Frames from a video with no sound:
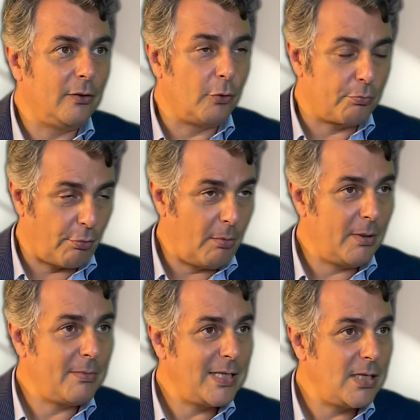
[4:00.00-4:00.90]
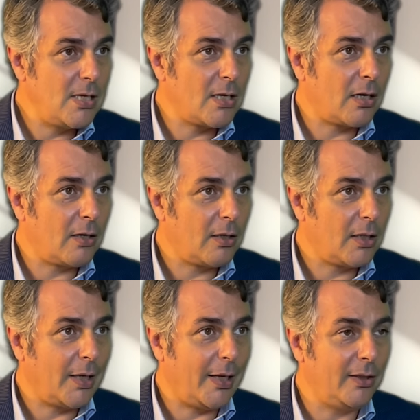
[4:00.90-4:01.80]
the problem here
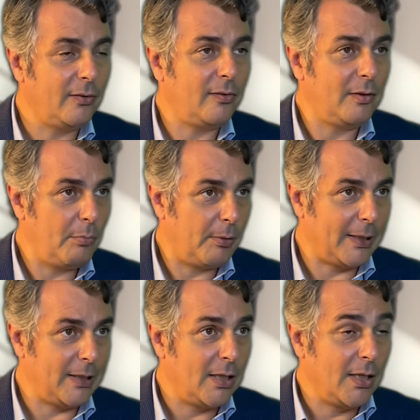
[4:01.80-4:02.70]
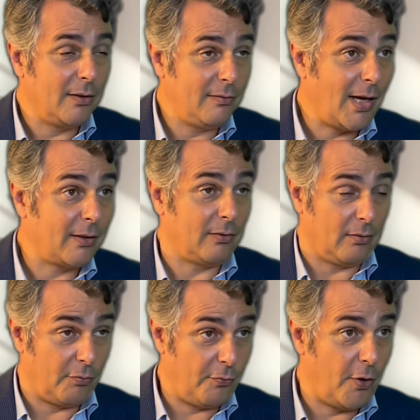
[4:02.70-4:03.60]
is simply that
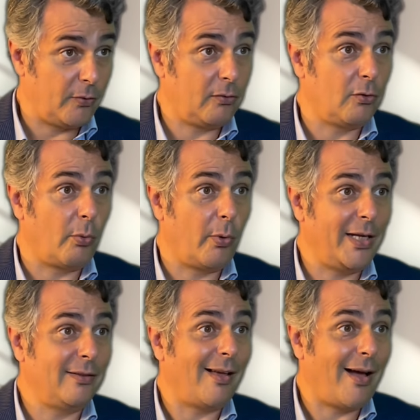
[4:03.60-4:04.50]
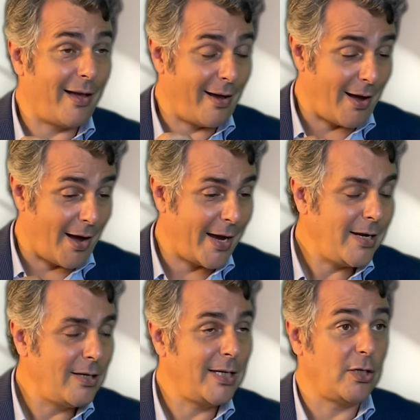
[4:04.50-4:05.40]
first, the rate are
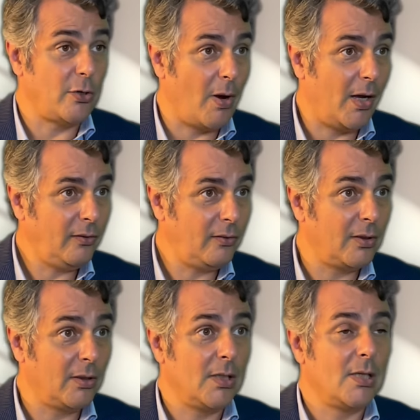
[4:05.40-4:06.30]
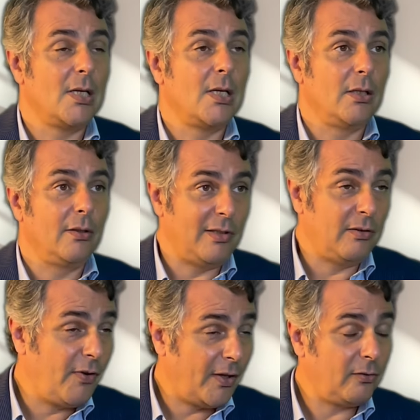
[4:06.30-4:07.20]
high in US. The
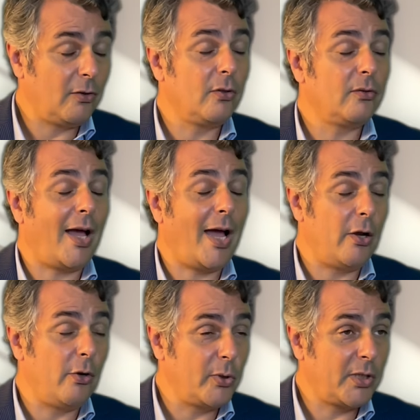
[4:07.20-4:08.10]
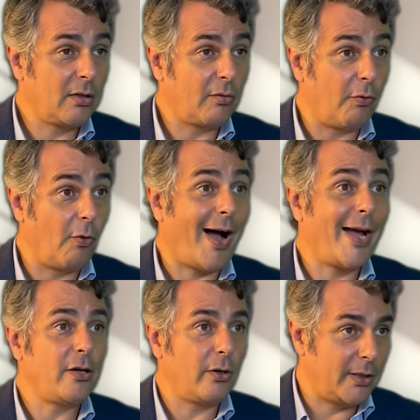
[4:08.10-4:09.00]
investors are looking for
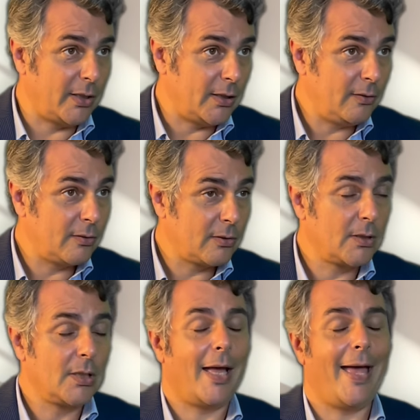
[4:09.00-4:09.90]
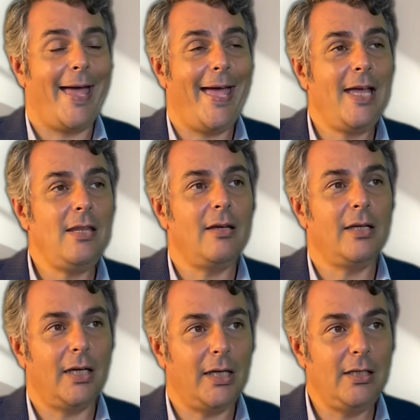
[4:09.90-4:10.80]
higher yield. And
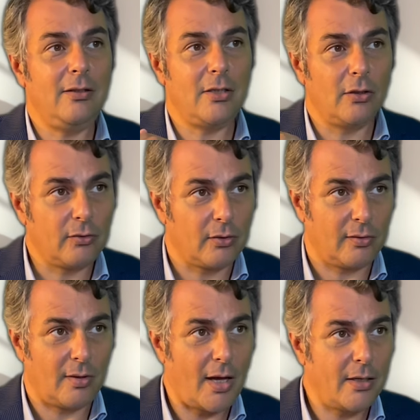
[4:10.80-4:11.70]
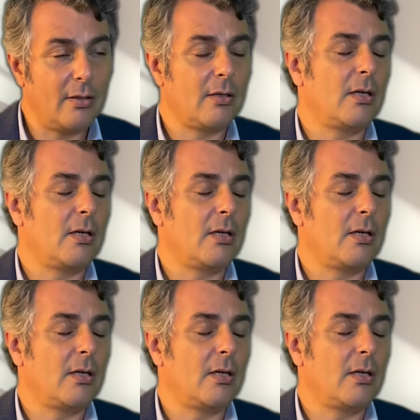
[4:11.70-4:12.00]
in the other side,